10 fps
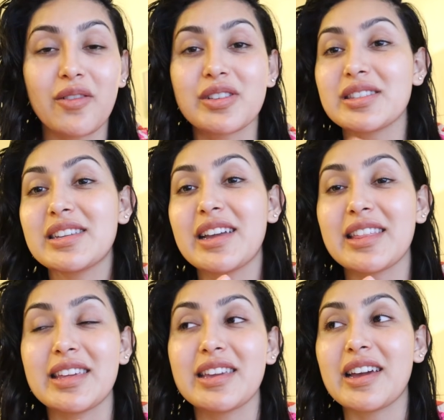obviously I
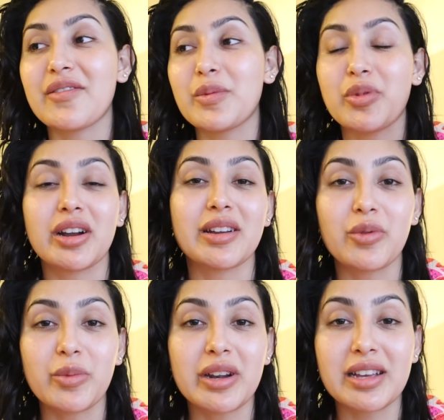think every
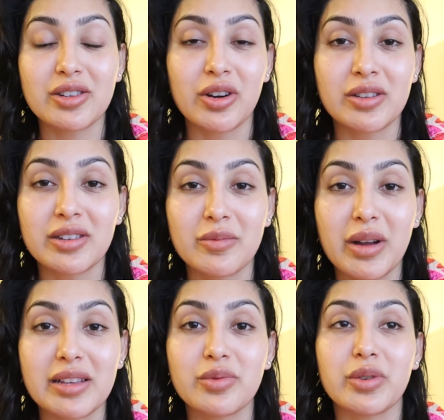pregnant woman has crossed our
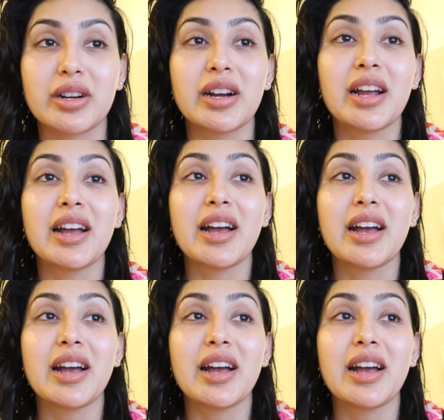minds where